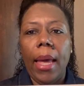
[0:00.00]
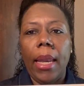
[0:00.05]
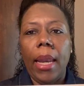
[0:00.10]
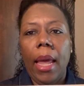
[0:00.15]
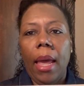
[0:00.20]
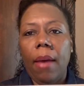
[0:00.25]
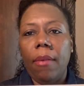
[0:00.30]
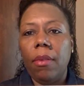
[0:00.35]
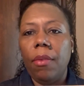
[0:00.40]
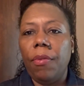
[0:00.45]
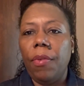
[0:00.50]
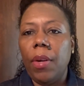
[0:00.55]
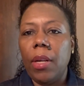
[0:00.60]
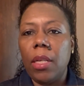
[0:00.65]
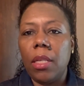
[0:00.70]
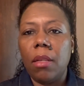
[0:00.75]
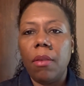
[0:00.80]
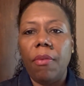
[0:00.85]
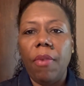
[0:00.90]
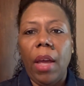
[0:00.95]
and have the
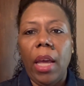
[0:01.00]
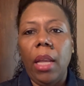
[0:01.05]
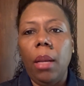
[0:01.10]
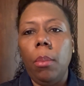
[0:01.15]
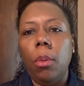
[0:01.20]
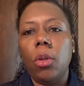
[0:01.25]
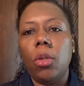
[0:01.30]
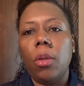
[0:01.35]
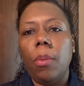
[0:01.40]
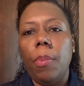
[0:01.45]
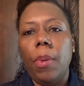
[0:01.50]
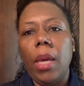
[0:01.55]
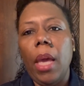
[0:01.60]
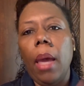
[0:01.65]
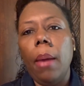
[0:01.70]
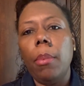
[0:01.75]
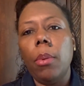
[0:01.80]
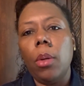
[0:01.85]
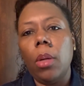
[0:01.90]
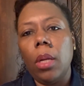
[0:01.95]
funds available to be
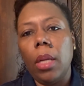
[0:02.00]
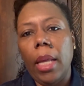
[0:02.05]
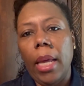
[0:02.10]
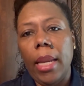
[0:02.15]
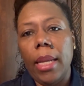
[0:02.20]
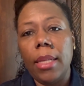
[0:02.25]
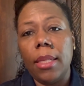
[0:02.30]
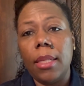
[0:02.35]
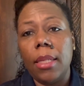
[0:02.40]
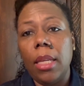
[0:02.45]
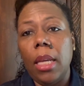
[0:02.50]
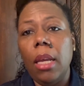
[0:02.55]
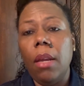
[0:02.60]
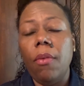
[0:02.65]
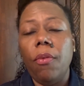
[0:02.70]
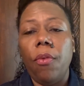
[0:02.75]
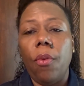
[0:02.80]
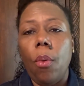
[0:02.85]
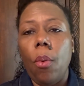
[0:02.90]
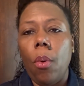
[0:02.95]
able to let it
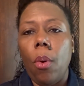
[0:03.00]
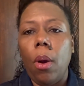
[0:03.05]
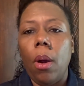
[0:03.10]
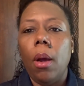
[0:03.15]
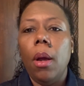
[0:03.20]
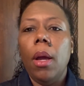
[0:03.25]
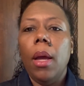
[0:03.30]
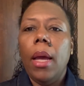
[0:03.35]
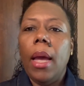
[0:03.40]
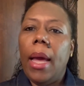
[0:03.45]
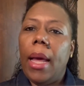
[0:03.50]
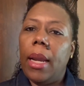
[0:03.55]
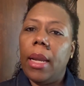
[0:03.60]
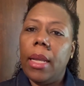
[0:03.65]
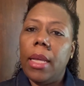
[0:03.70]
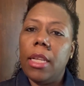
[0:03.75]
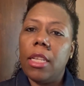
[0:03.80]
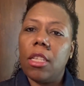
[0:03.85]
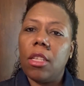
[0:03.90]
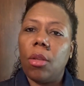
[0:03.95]
sit for at
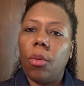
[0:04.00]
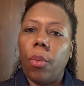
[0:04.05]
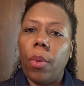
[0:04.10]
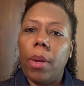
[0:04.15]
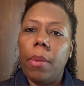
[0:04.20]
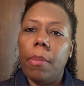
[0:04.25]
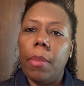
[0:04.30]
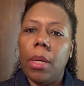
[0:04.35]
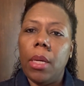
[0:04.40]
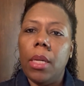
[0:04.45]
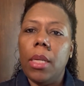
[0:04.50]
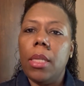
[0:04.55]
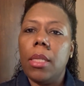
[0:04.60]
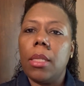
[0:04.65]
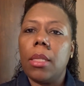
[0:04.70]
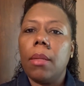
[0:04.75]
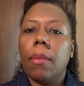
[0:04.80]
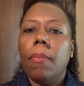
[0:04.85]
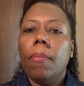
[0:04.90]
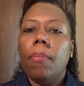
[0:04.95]
least three
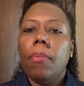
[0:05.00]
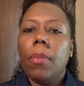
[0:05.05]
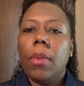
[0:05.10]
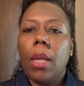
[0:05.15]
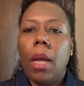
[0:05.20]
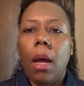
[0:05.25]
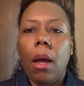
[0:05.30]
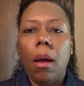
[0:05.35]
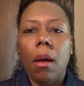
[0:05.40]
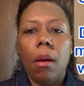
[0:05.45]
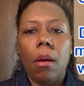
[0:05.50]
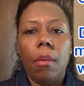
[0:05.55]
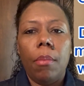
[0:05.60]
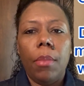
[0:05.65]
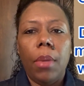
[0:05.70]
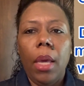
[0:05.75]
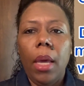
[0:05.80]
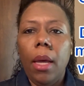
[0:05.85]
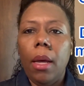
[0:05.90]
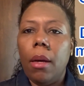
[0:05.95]
months, um,
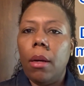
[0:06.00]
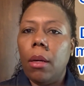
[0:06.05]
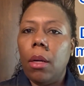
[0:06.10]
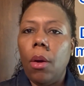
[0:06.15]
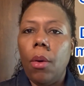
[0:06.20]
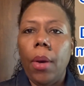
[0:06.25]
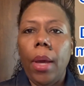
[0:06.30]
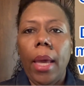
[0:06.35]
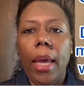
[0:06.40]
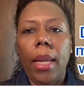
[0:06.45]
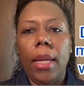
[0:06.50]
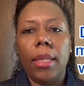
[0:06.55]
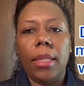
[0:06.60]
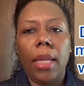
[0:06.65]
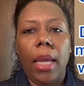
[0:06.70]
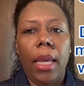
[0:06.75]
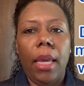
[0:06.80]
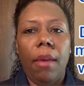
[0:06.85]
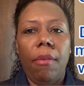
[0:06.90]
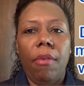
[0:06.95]
yeah, go ahead and
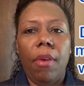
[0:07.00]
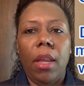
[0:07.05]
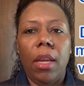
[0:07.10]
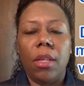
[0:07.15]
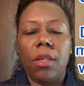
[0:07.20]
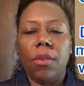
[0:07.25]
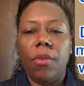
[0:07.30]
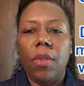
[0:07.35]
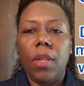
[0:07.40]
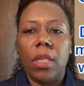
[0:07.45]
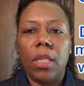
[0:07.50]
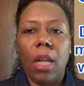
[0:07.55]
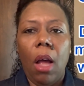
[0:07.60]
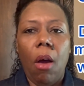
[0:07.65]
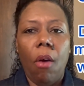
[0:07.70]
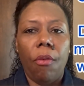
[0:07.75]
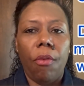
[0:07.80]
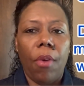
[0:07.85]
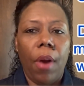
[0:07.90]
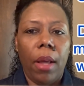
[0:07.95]
take advantage of this
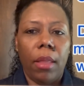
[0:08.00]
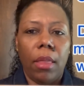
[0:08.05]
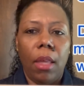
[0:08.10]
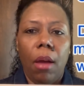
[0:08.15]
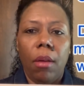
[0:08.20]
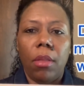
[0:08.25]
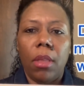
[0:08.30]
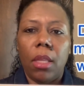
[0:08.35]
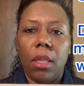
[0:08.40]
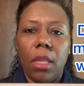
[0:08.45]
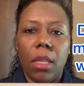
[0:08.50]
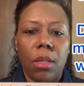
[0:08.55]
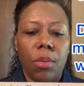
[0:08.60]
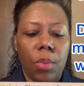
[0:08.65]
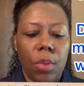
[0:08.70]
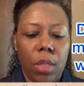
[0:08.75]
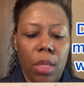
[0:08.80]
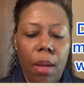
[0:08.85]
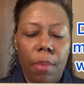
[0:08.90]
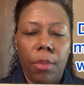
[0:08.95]
offer. I thought that this
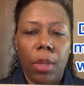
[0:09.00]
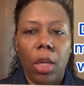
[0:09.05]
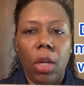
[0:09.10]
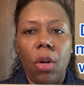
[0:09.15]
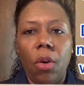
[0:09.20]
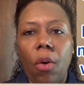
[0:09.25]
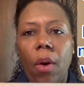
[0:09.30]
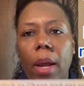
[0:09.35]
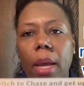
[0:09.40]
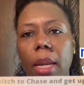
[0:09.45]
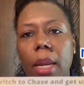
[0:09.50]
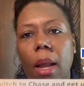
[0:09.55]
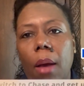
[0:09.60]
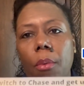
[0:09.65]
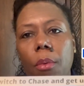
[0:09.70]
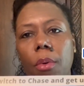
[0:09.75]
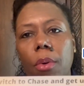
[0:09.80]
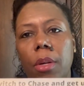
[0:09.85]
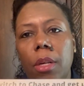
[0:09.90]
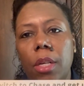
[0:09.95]
was something great and I
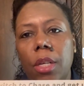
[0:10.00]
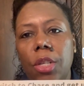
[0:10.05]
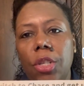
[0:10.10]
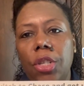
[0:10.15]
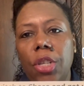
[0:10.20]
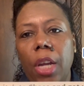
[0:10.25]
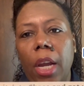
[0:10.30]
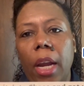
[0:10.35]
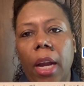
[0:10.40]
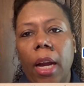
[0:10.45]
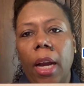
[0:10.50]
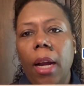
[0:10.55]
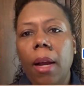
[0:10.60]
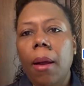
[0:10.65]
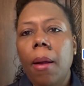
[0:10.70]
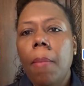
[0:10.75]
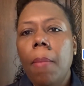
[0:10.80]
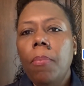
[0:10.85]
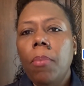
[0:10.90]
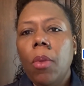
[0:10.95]
wanted to share
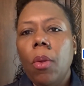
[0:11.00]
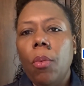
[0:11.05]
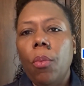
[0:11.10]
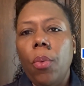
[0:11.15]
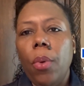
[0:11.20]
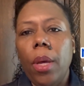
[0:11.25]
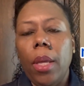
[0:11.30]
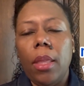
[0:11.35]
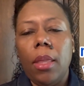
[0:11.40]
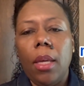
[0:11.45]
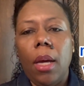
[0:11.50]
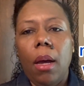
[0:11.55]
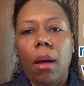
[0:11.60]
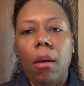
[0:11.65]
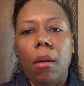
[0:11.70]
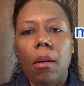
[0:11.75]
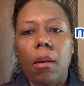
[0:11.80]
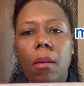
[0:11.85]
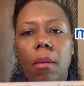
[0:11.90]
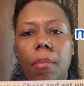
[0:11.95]
with,
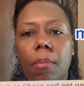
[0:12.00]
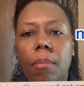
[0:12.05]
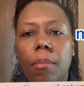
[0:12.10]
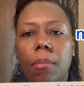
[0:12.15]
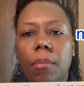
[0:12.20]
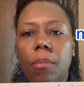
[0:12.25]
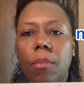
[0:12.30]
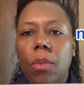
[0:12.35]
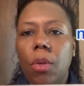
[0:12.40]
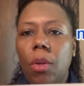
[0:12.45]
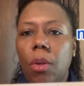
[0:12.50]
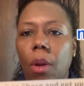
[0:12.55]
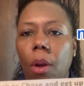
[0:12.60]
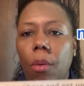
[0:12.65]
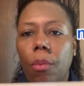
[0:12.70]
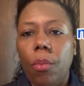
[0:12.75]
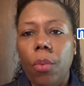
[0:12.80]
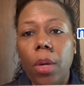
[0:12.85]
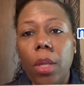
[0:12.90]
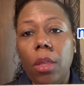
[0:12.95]
um, you know,
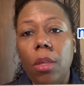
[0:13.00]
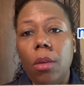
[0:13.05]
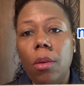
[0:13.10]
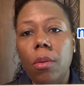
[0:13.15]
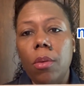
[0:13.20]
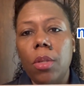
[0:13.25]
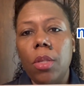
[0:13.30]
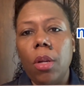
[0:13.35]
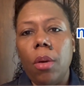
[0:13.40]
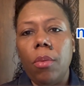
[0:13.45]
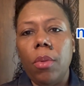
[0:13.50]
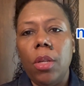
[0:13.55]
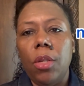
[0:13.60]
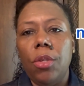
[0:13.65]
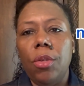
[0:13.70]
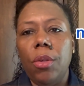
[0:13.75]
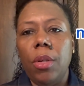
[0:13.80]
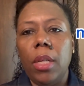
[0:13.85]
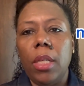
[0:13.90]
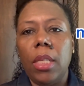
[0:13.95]
with you so
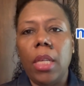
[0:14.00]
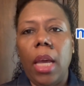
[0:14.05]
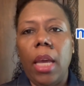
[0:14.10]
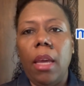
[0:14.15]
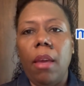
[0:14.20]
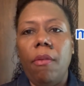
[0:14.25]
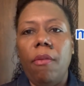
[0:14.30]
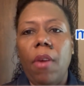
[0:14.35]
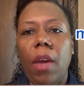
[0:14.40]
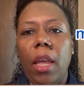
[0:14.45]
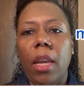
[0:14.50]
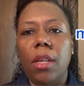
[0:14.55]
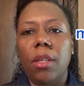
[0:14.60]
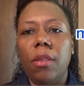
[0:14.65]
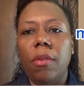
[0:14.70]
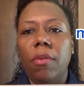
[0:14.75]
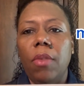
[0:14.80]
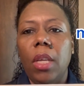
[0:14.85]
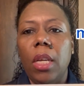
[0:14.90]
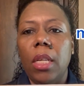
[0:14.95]
that you can take advantage
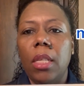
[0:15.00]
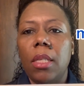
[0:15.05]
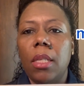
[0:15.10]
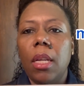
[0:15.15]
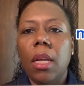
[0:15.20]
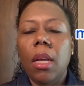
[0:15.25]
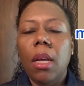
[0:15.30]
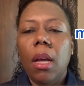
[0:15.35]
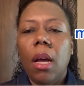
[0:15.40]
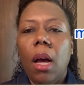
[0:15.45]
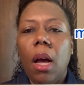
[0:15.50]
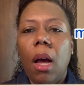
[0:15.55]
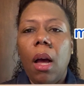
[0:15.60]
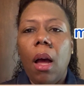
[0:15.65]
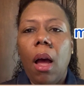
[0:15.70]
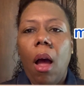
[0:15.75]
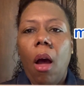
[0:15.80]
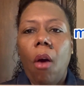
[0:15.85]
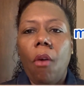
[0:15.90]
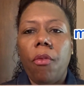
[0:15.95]
of this
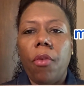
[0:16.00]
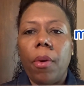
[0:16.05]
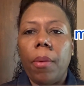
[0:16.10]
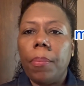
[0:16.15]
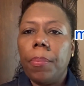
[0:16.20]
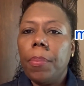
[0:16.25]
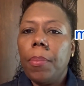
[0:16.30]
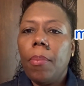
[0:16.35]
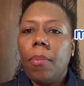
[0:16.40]
uh, offer.